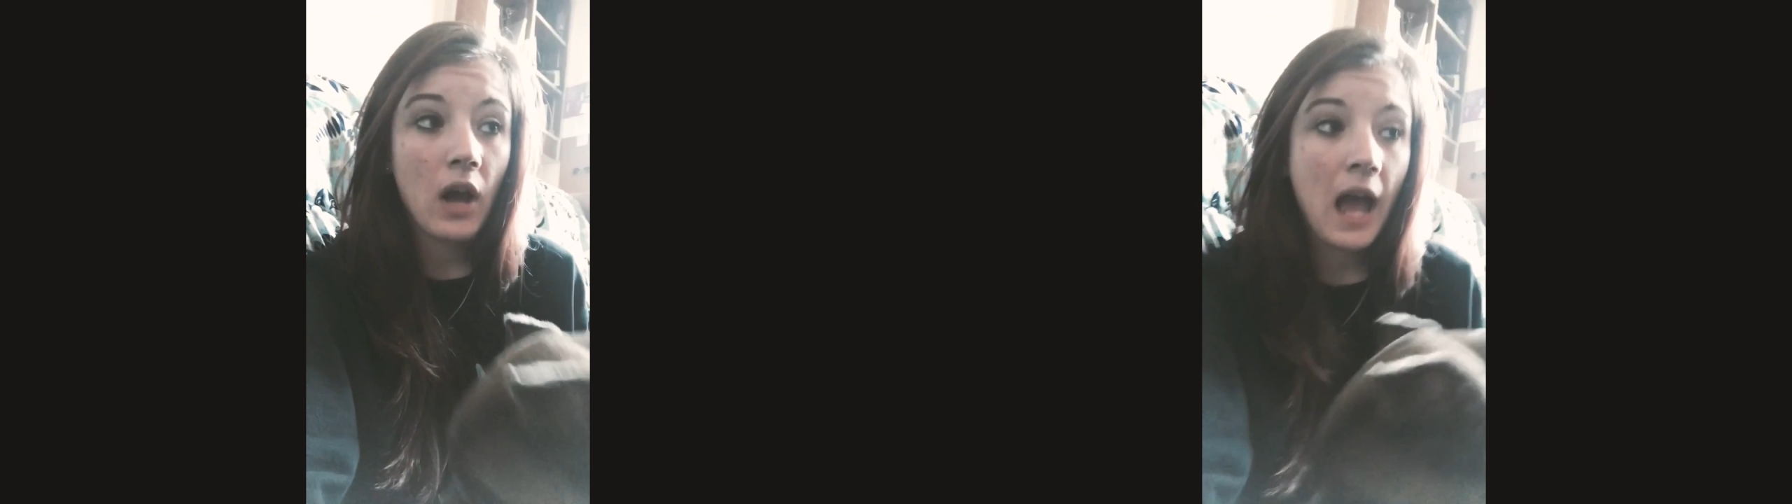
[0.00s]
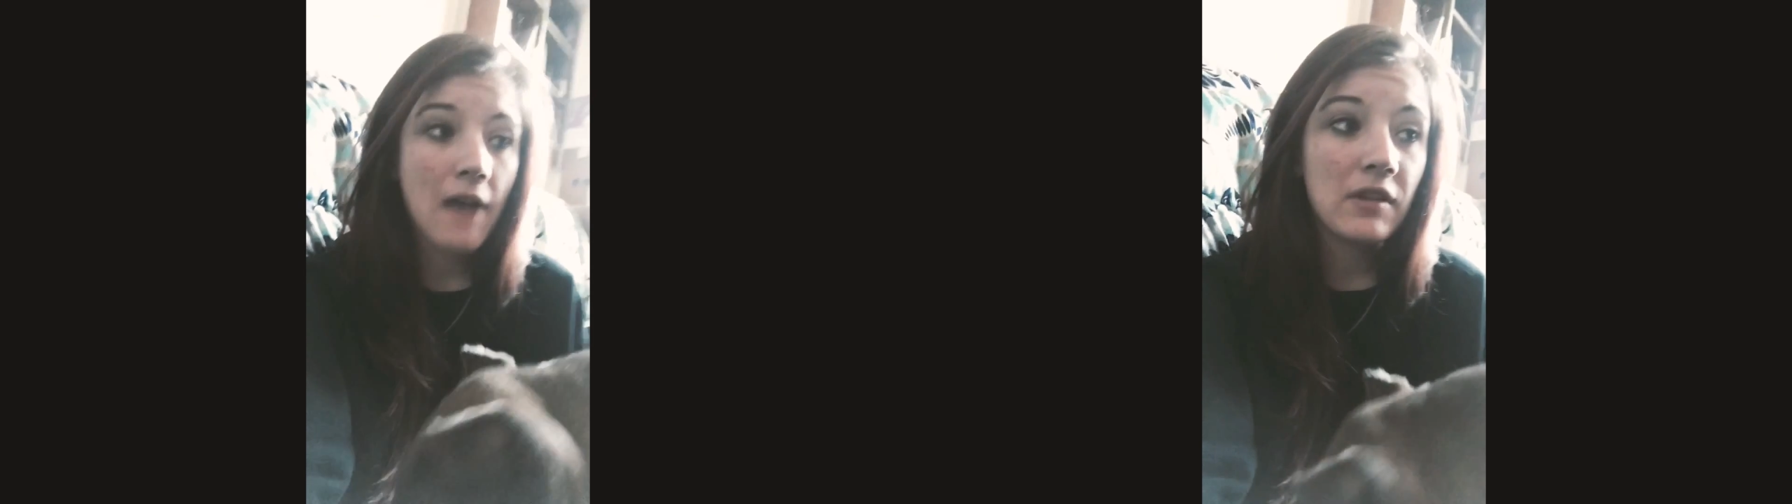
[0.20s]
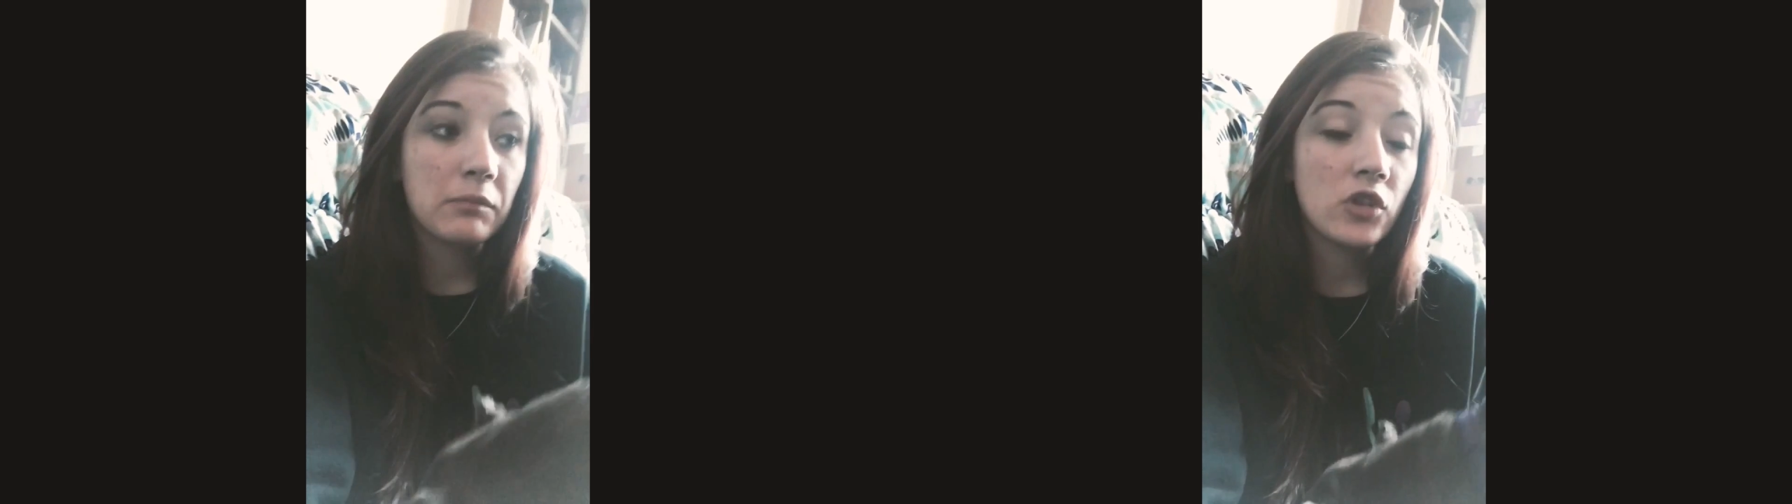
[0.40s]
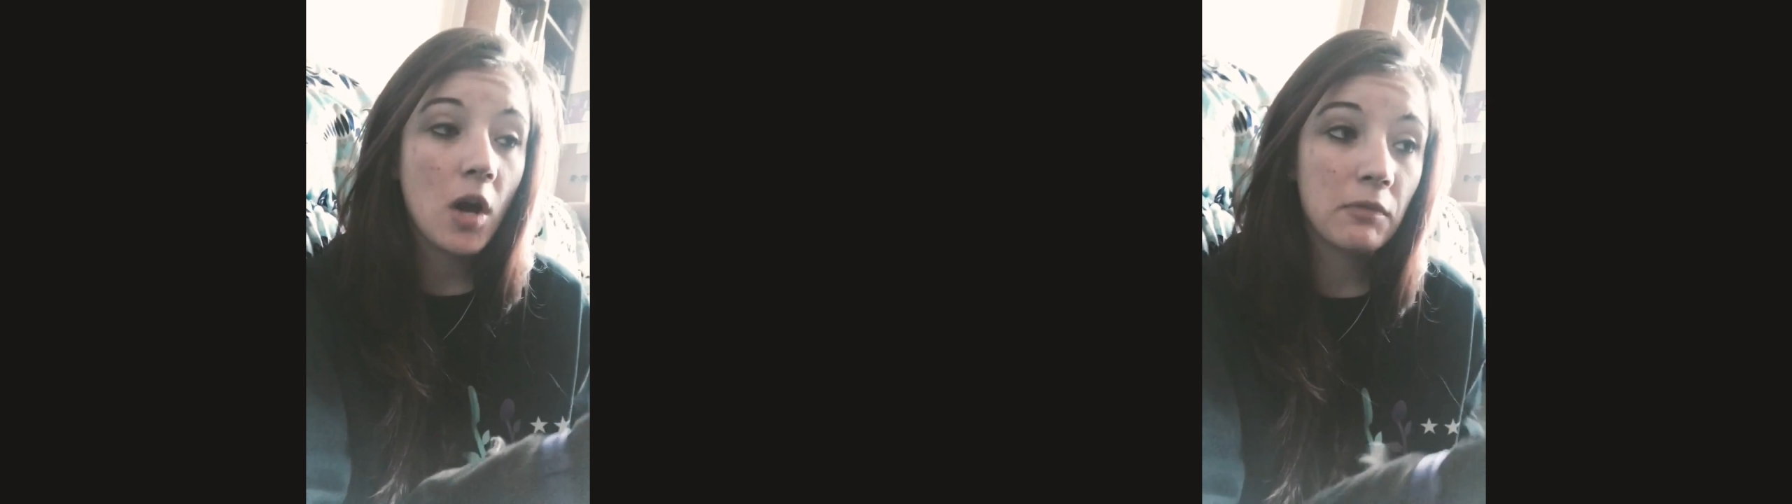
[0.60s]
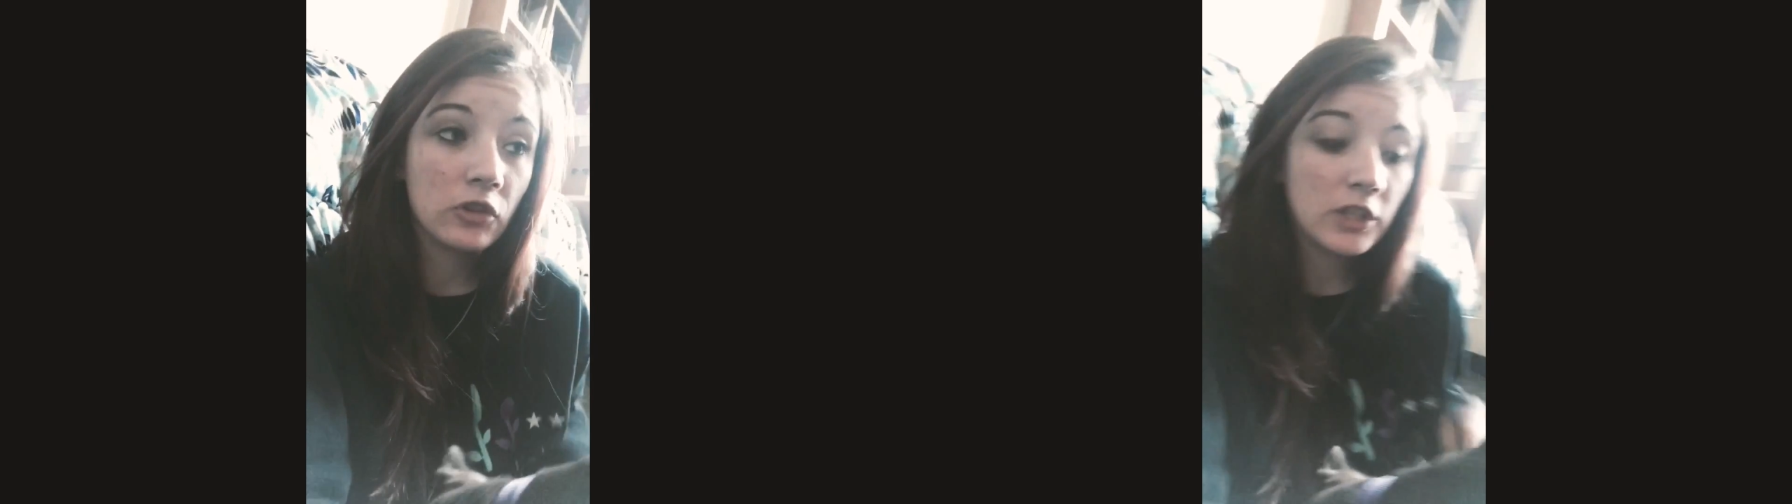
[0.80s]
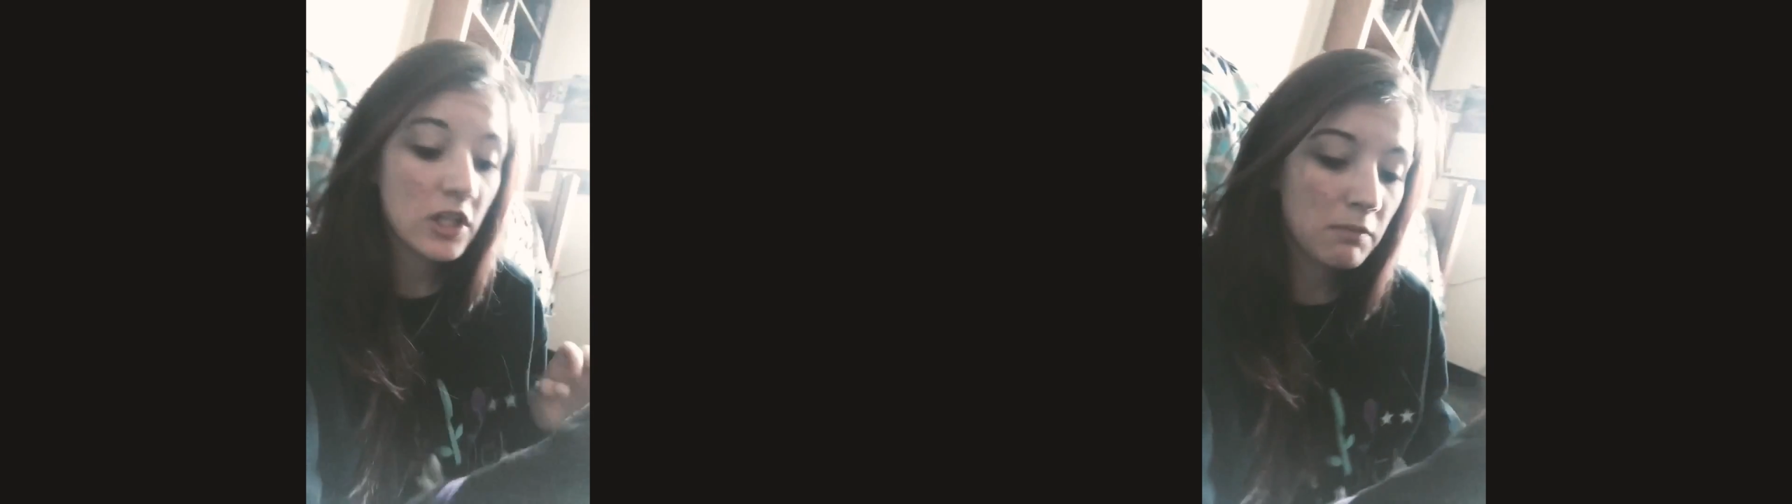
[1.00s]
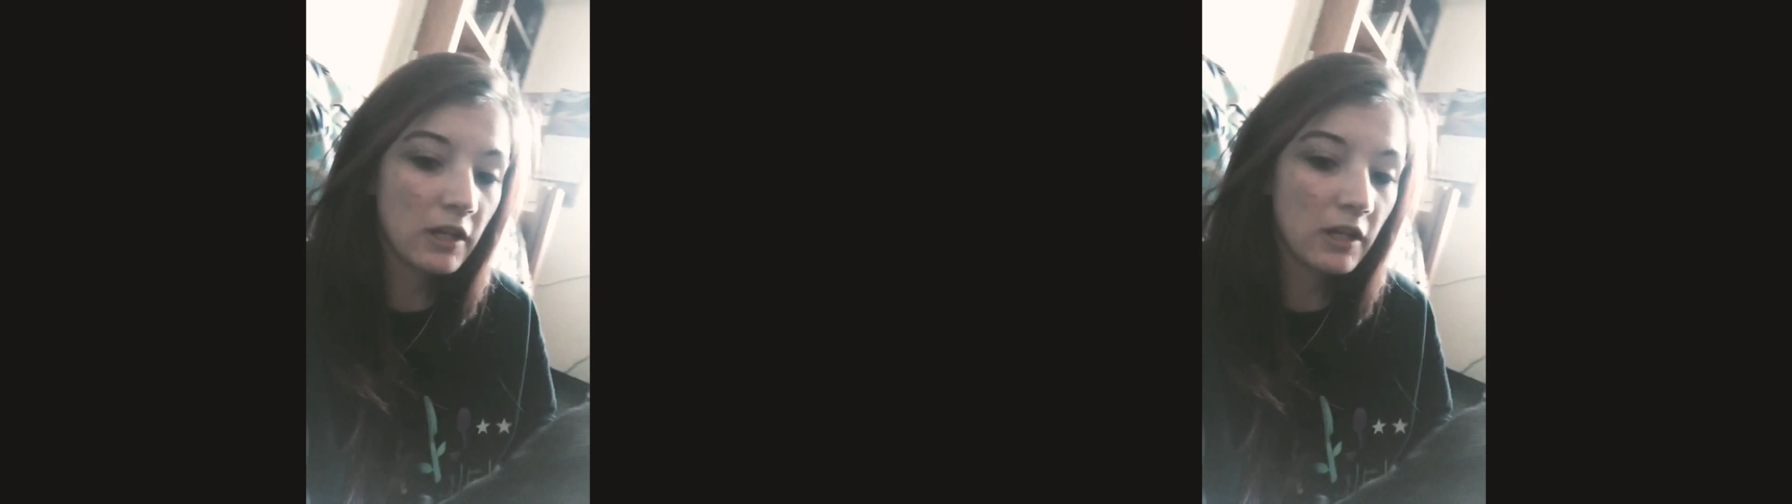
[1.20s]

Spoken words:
having proper leash